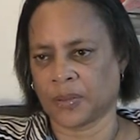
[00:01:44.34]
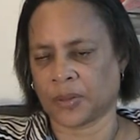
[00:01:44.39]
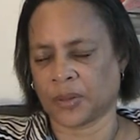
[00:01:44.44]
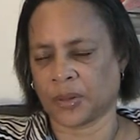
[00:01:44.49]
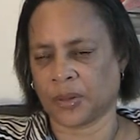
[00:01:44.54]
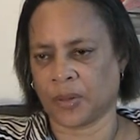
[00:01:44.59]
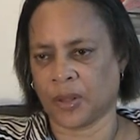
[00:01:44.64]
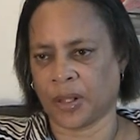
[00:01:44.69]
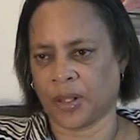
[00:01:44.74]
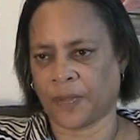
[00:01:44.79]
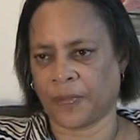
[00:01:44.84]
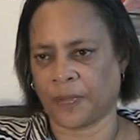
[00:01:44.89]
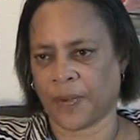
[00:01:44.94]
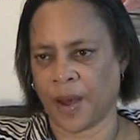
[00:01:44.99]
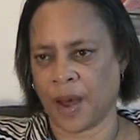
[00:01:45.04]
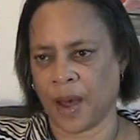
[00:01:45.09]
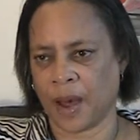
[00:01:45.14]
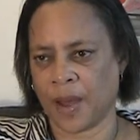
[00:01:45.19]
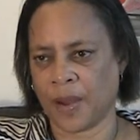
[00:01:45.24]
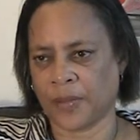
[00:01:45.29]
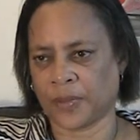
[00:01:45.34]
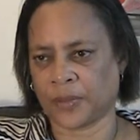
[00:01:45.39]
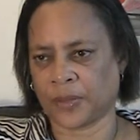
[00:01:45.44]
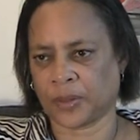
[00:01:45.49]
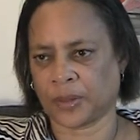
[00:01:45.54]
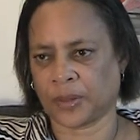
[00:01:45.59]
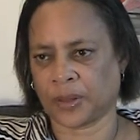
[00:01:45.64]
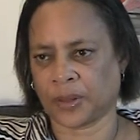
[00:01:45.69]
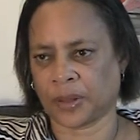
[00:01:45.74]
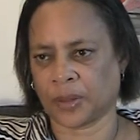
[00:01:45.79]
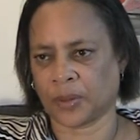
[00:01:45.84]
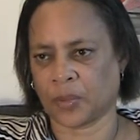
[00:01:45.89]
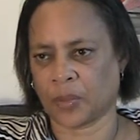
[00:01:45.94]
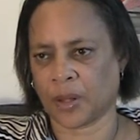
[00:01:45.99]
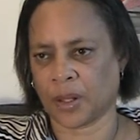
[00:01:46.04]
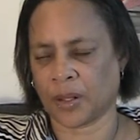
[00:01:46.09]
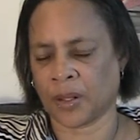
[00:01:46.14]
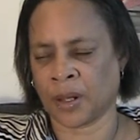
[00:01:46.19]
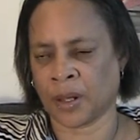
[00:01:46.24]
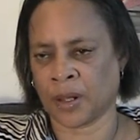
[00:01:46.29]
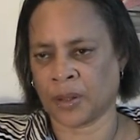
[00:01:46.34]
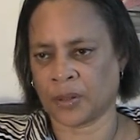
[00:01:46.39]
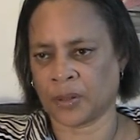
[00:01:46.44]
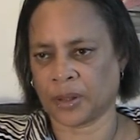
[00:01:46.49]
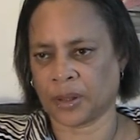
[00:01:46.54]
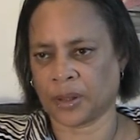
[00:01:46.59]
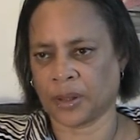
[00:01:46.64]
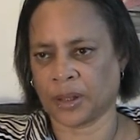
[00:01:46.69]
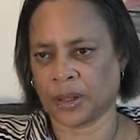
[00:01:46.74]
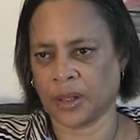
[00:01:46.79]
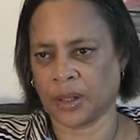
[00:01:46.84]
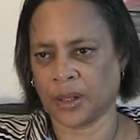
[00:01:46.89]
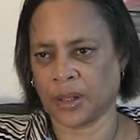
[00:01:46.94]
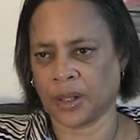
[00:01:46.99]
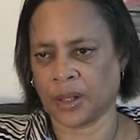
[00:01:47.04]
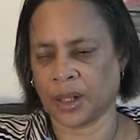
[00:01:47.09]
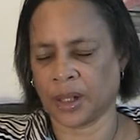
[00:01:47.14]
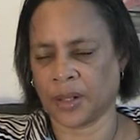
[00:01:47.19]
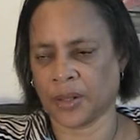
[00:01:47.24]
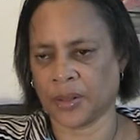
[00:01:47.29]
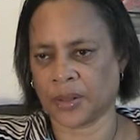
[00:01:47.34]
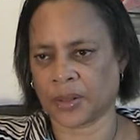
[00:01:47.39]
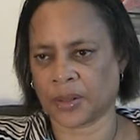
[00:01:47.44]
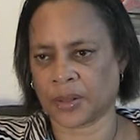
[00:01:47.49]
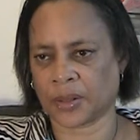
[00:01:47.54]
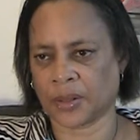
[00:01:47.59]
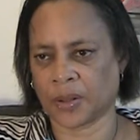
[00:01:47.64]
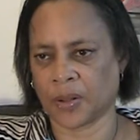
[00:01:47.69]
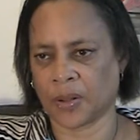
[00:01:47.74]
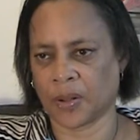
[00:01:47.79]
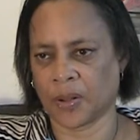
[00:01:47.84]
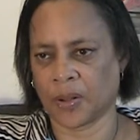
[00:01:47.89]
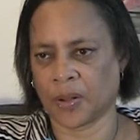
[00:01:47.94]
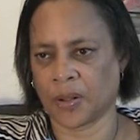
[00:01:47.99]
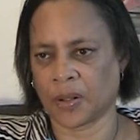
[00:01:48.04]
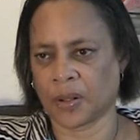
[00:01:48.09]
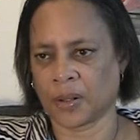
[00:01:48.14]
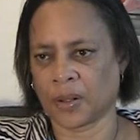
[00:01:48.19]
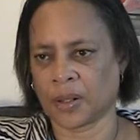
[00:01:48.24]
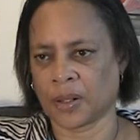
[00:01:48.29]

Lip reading: 25 to 100 lead letters, or